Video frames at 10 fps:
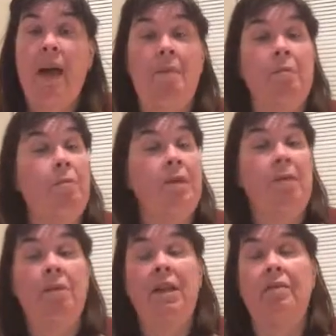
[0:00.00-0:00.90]
and I'm a
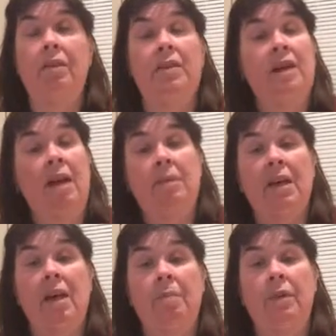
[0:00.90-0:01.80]
big believer in
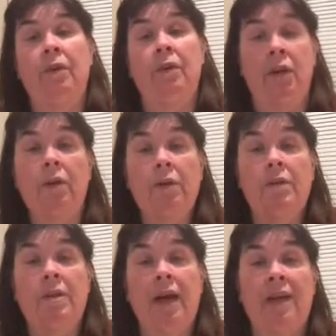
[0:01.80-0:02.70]
typing up your
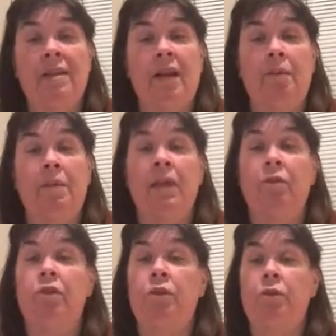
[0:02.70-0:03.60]
notes as helping
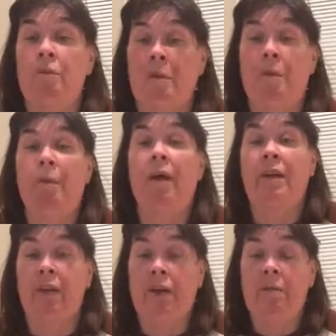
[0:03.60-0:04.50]
you to remember
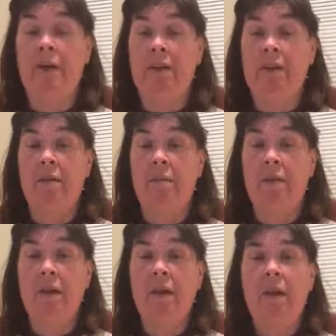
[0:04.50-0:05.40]
and learn about them.